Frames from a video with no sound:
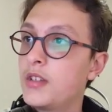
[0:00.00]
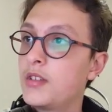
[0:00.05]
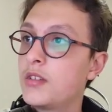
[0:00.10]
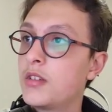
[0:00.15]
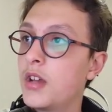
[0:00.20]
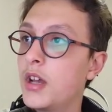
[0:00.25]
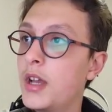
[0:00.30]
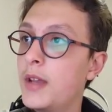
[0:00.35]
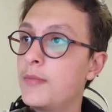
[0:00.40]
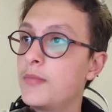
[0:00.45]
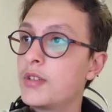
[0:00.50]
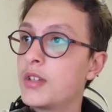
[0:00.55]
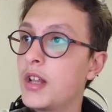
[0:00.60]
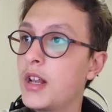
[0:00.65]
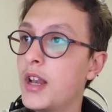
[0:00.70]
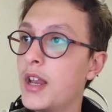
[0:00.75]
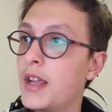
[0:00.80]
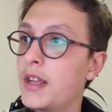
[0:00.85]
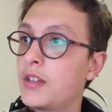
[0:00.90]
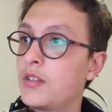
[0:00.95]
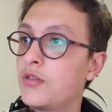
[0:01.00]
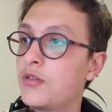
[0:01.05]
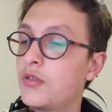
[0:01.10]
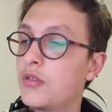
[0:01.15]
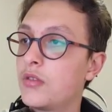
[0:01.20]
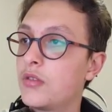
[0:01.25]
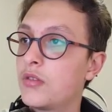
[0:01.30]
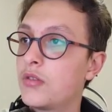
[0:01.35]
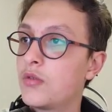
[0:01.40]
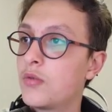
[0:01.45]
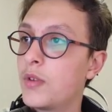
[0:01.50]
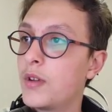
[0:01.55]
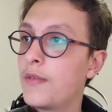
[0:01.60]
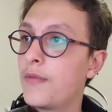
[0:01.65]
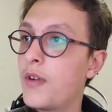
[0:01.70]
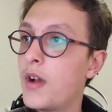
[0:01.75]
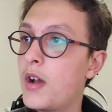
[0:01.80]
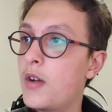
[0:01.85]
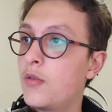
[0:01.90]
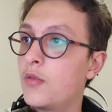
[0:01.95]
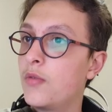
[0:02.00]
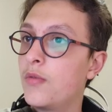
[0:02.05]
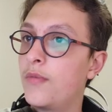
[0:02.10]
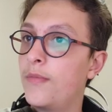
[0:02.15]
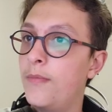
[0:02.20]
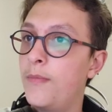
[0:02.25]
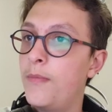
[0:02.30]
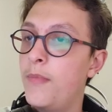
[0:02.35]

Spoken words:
Time select 24 hours